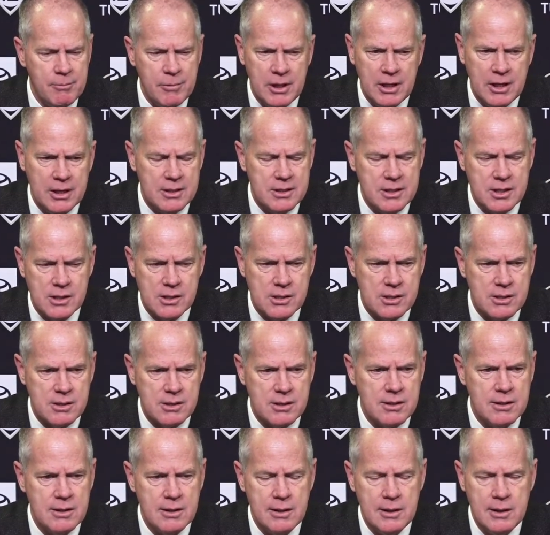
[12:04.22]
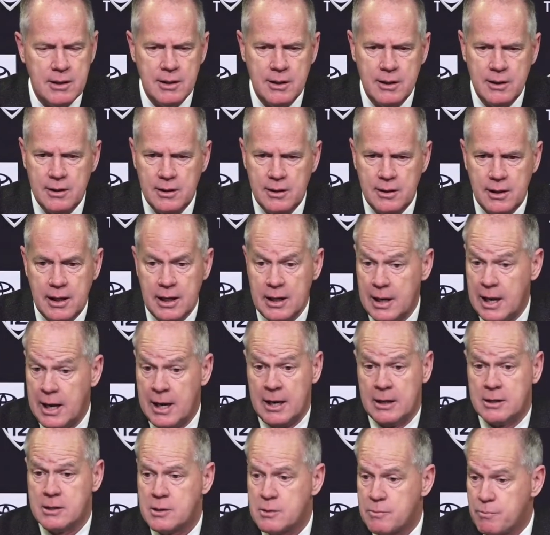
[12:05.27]
I mean, it's just, and
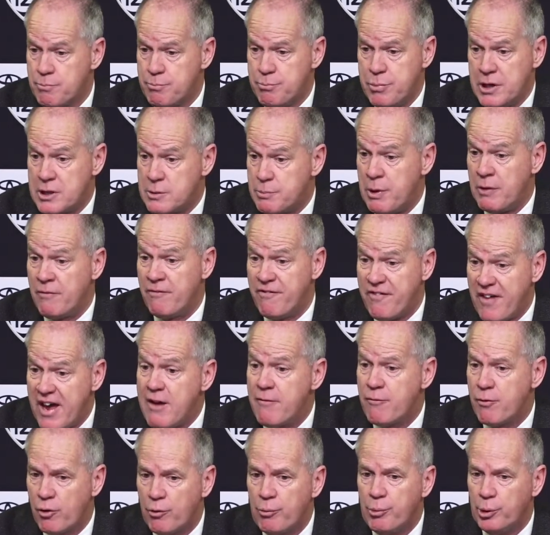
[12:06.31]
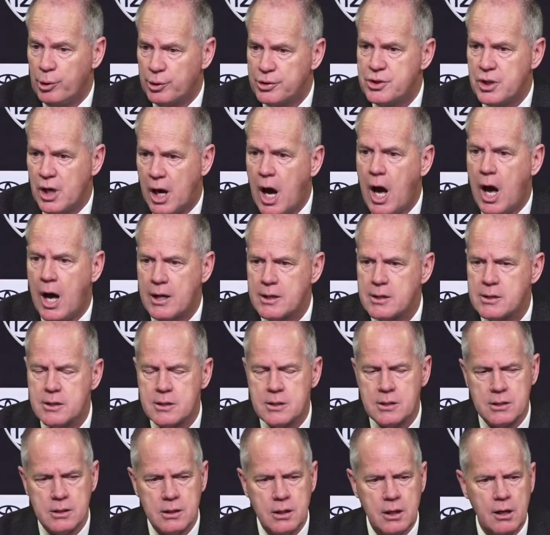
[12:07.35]
it's been favorable to
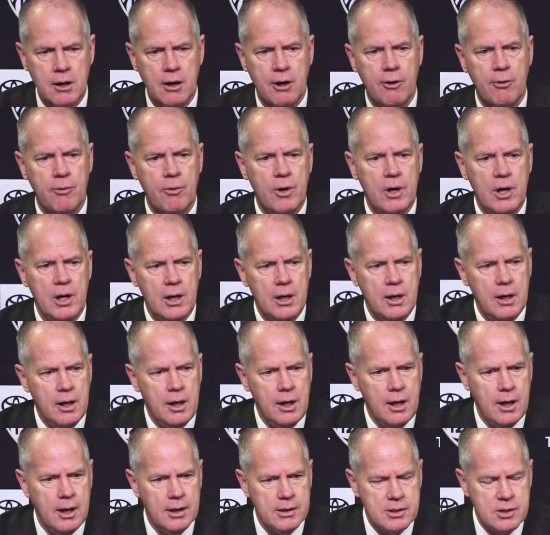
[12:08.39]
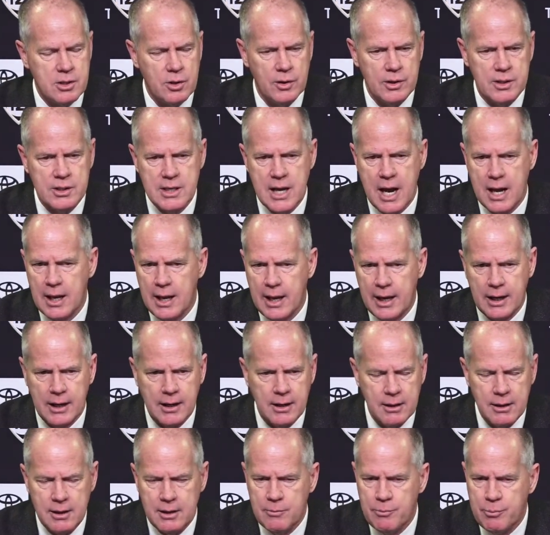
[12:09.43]
us, you know, so it's not
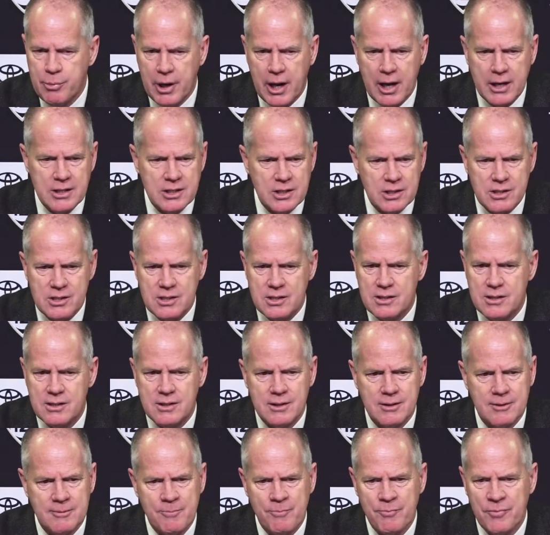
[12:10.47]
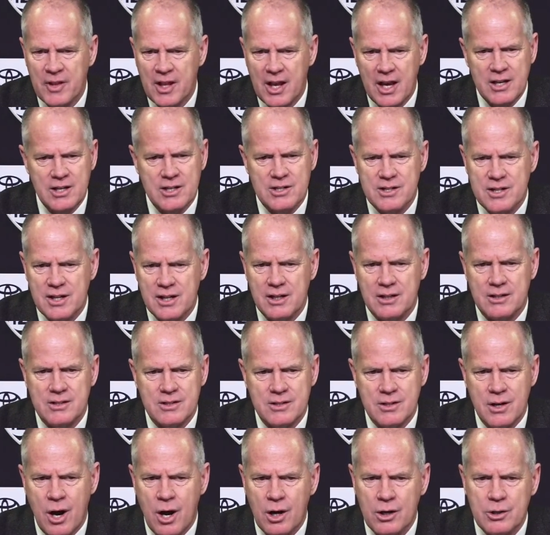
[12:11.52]
like, but I just think
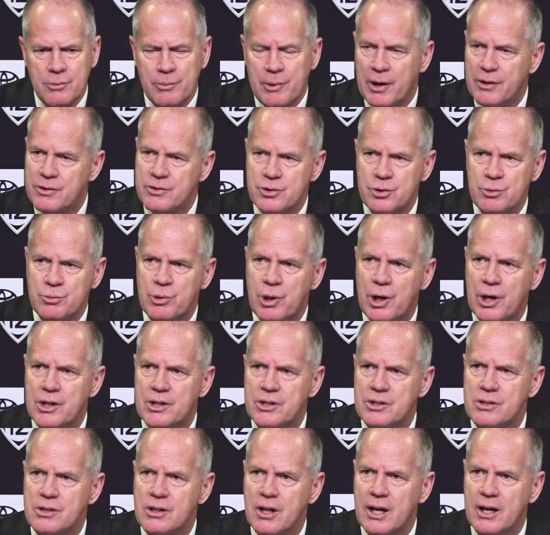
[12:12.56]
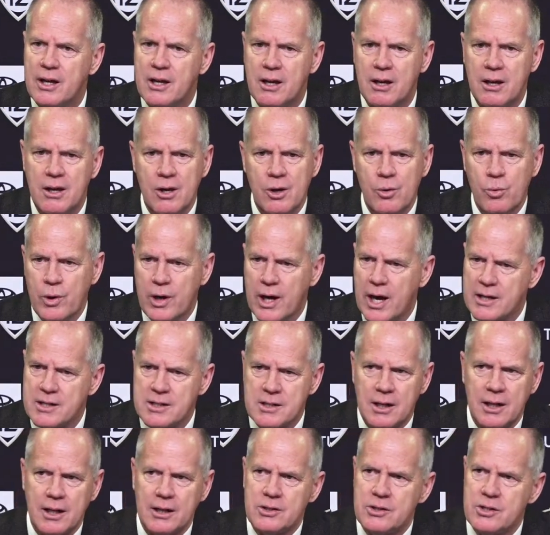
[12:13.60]
it's talked about too much. Like, we got
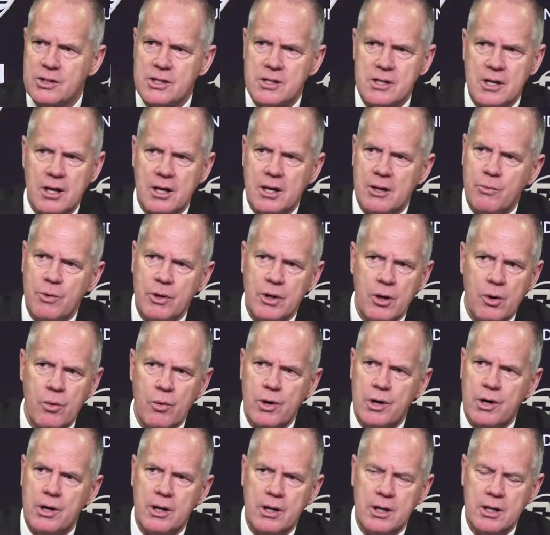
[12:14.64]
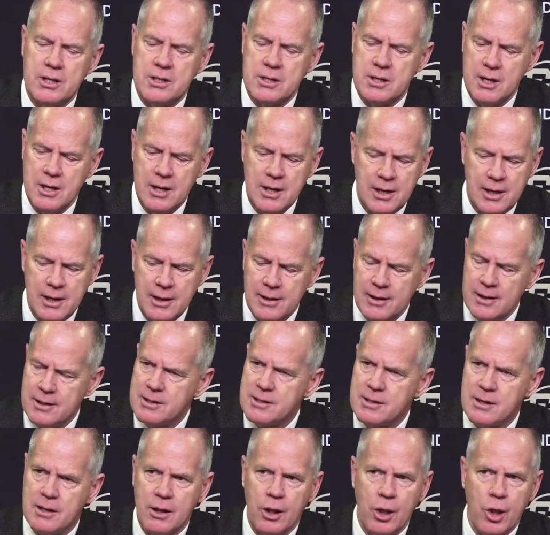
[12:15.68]
Selection Sunday. We know when it is.
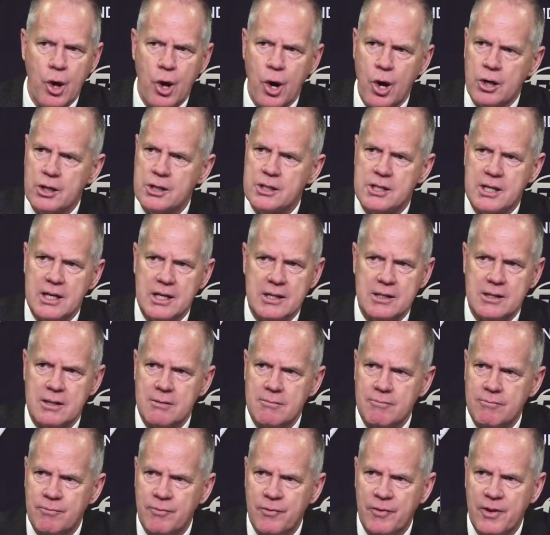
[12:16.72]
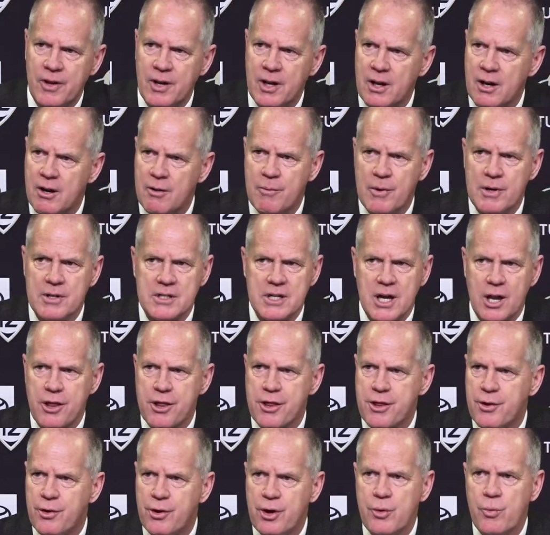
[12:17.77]
This is a long season. Everybody's got
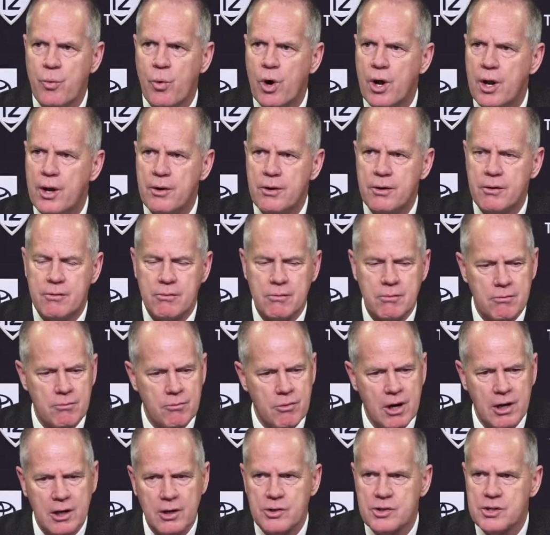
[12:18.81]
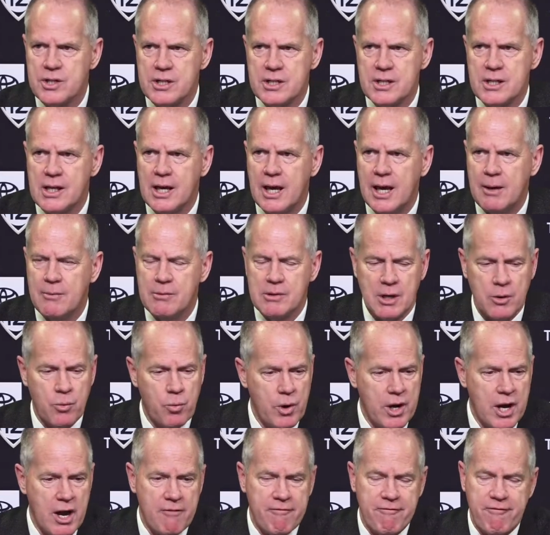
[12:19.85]
31 regular season games. Like,
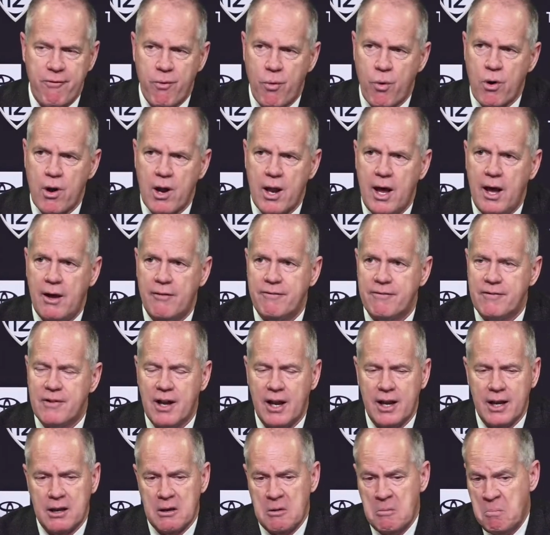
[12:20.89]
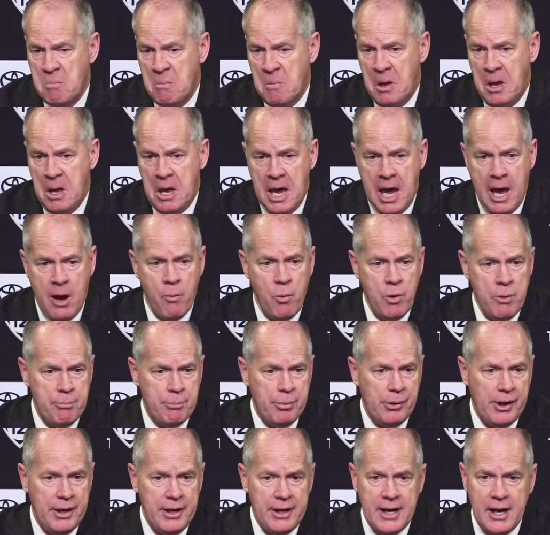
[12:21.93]
we got four left. Like, how we
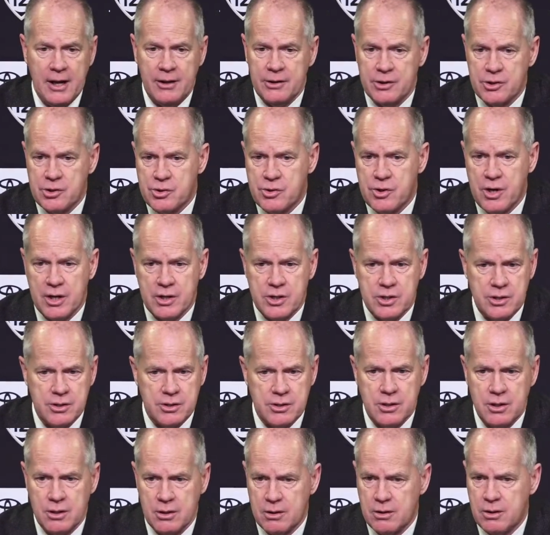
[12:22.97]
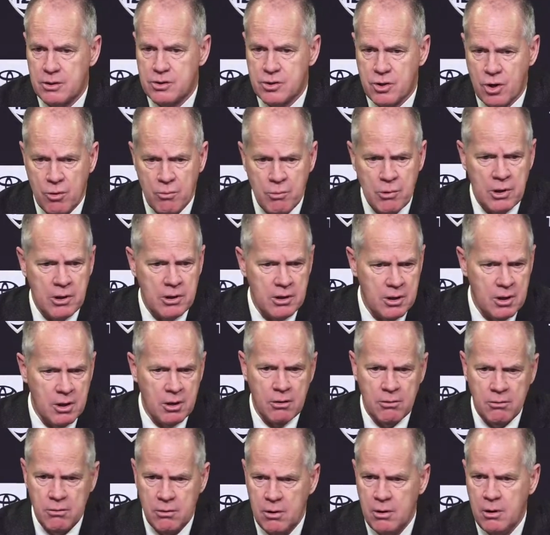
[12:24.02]
play down the stretch is going to determine, you
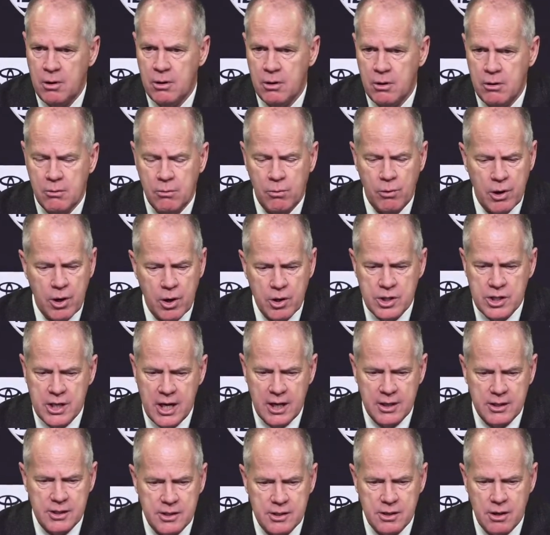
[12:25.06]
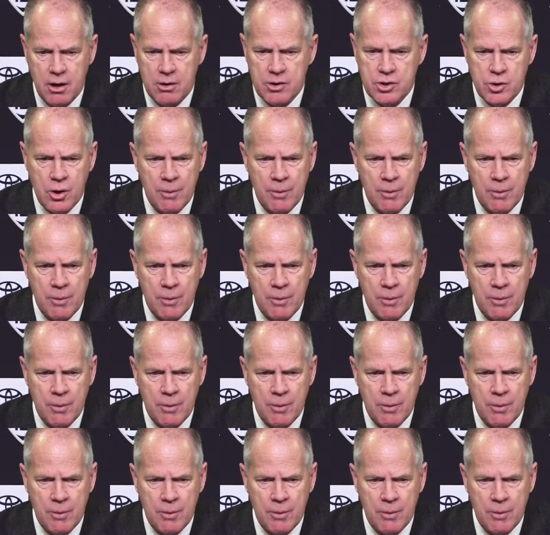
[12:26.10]
know, what our chances are.